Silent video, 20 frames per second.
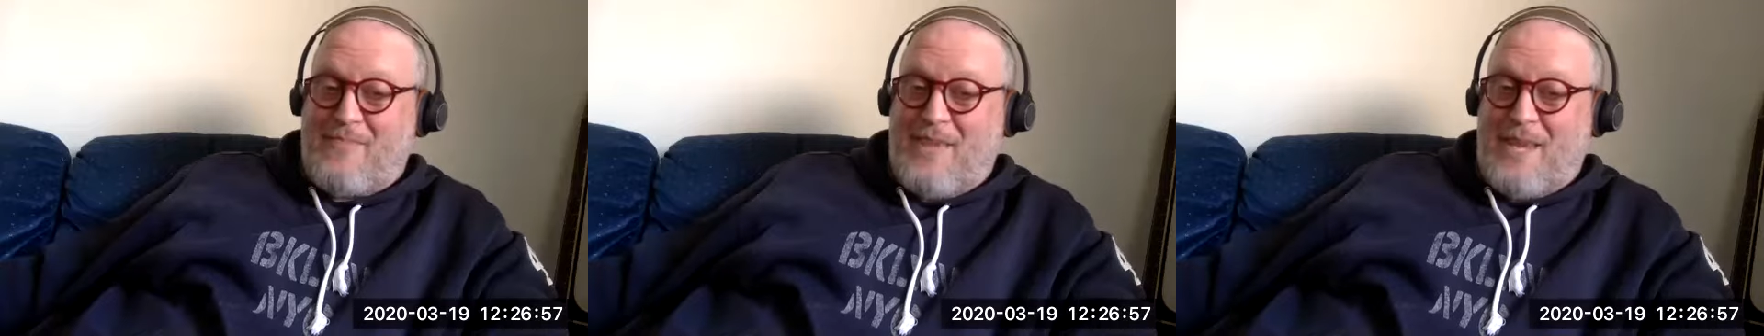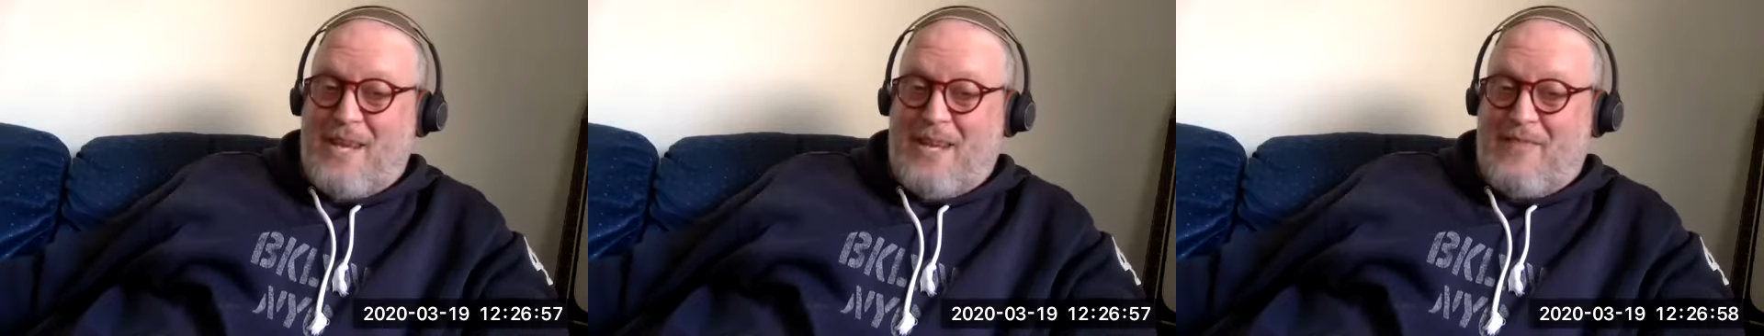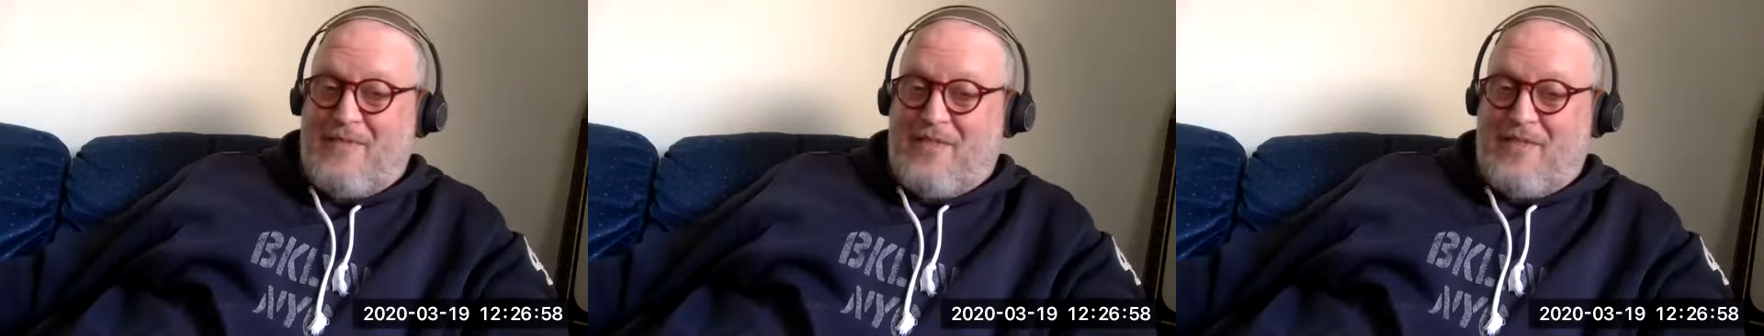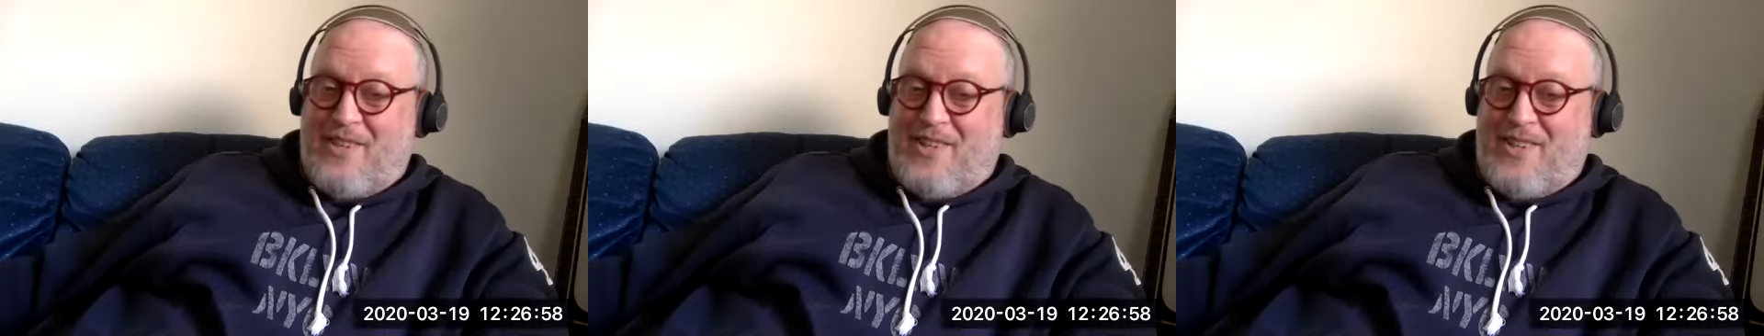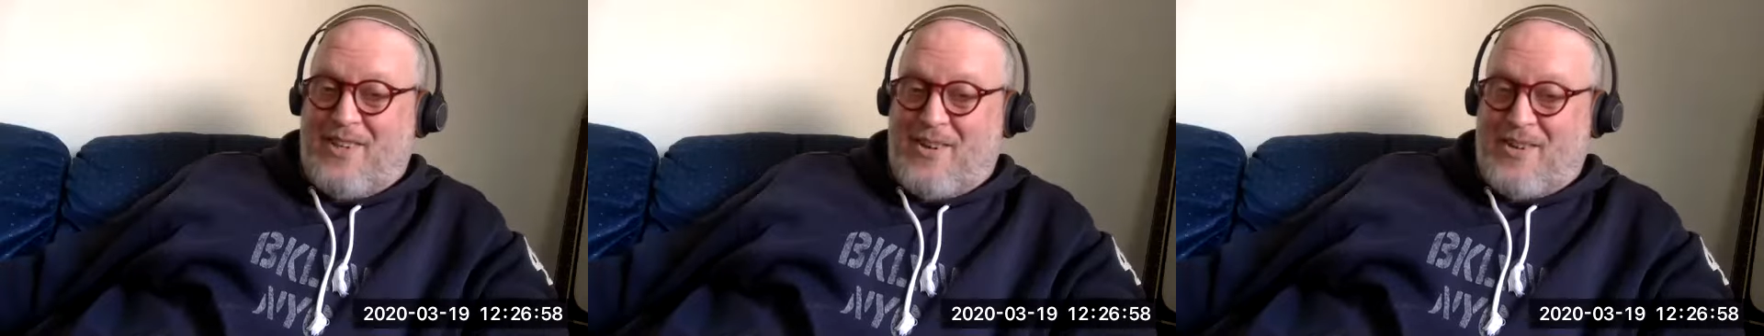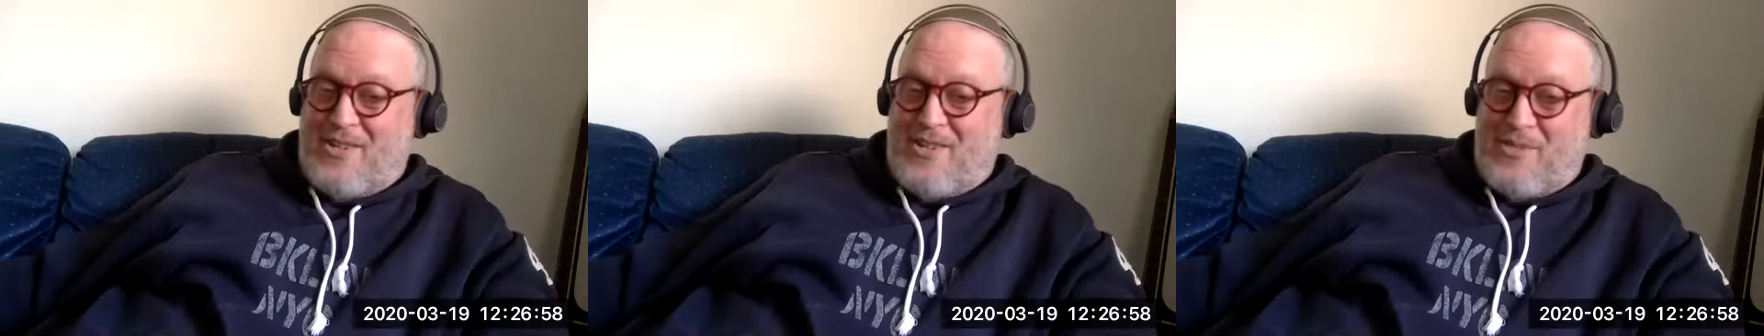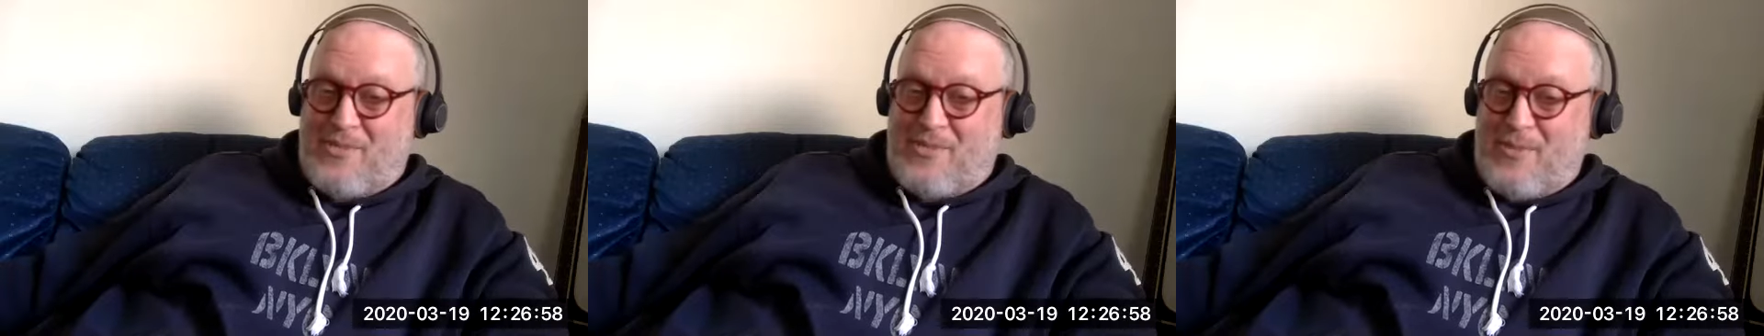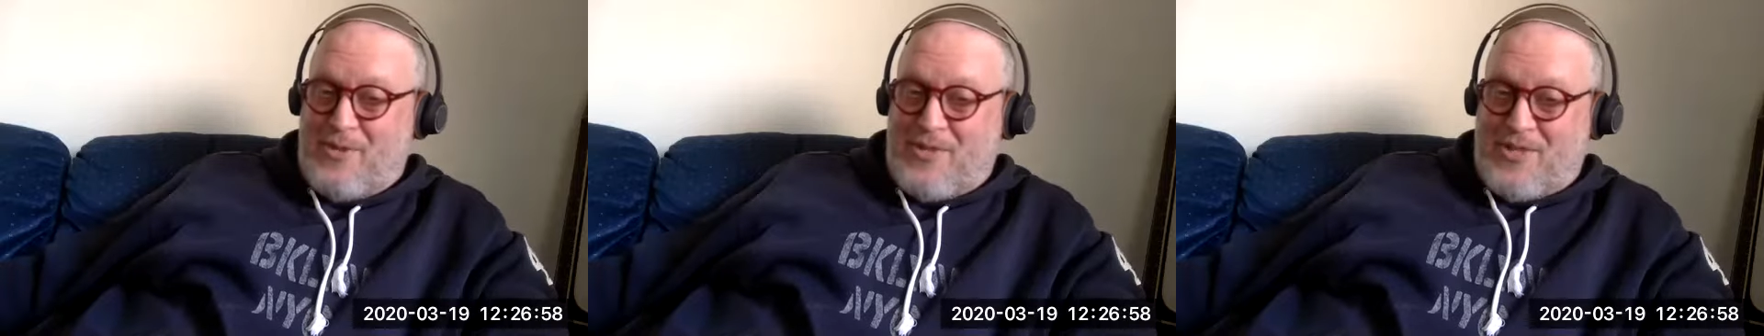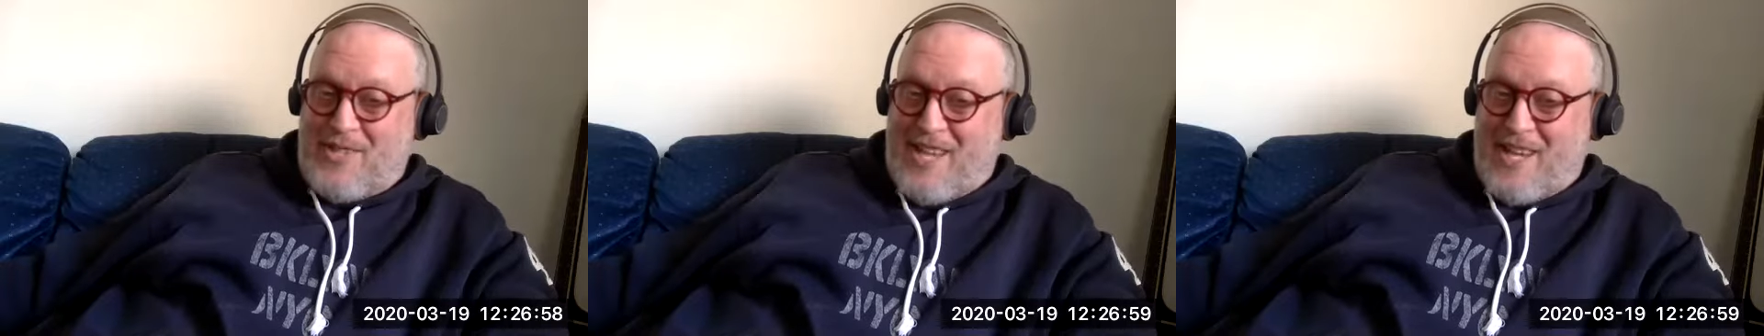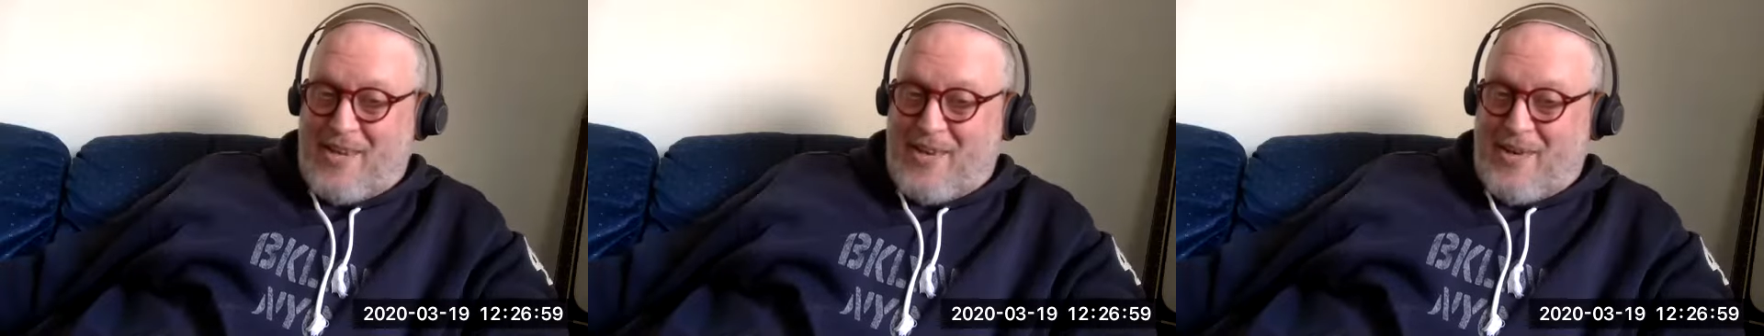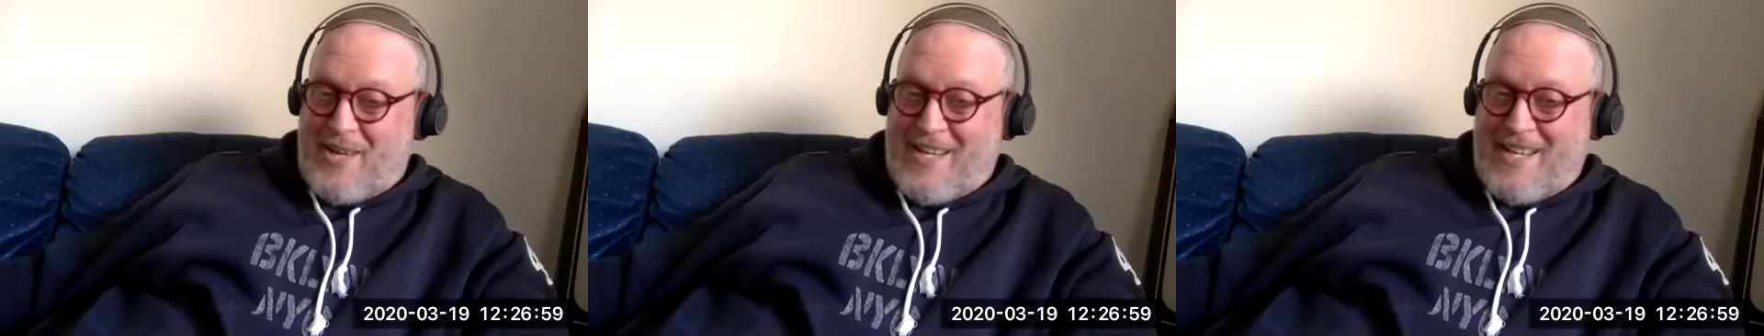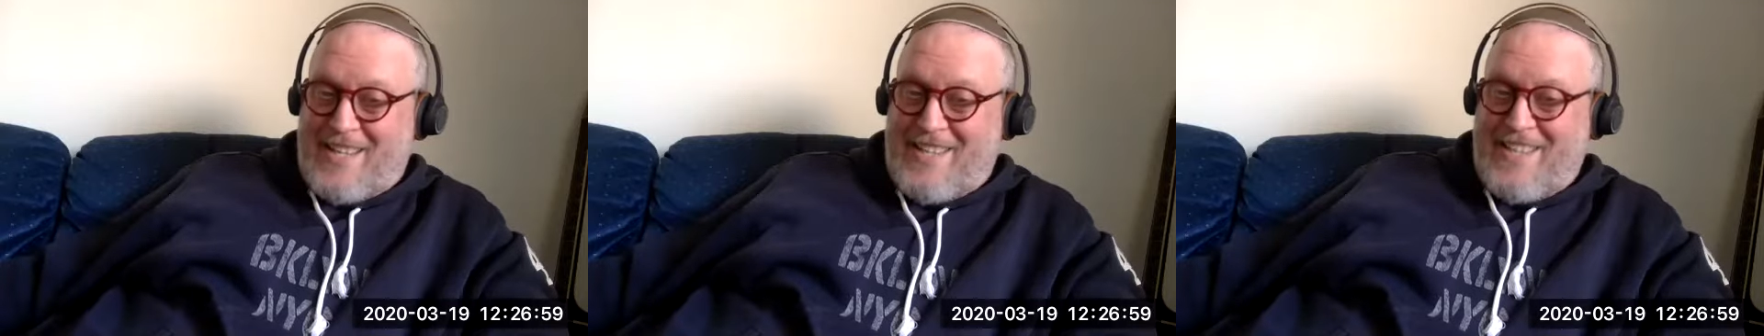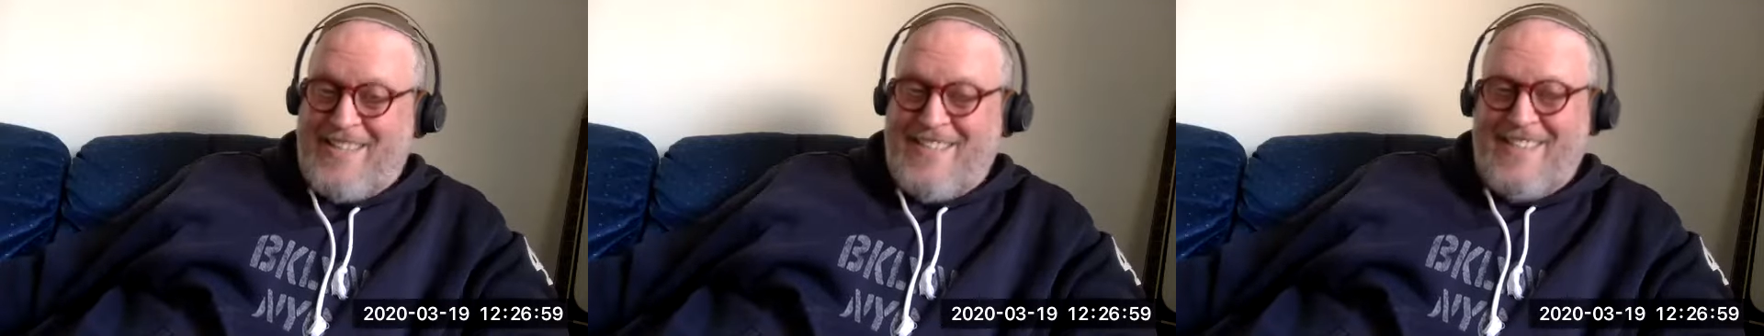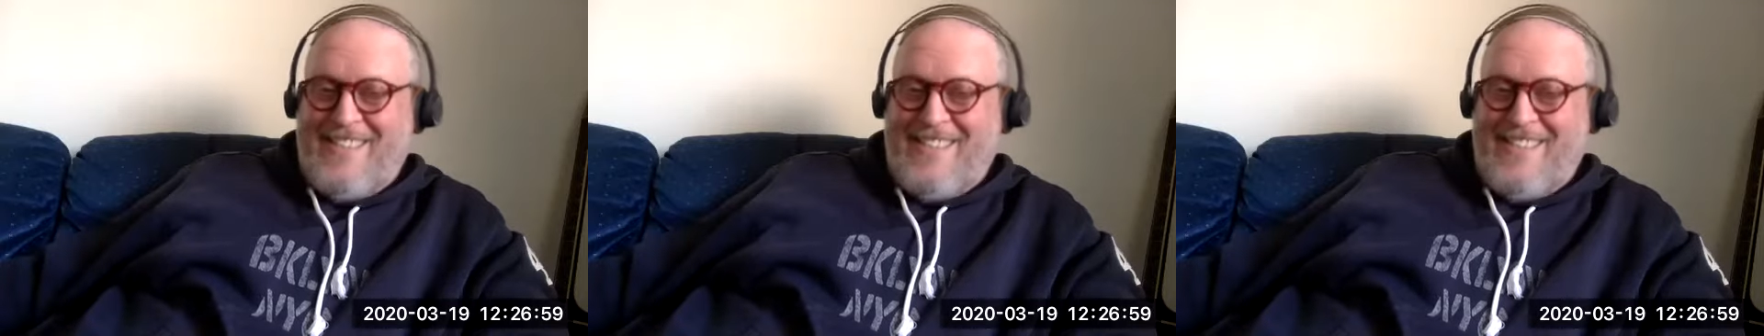or meaningful or smooth segue,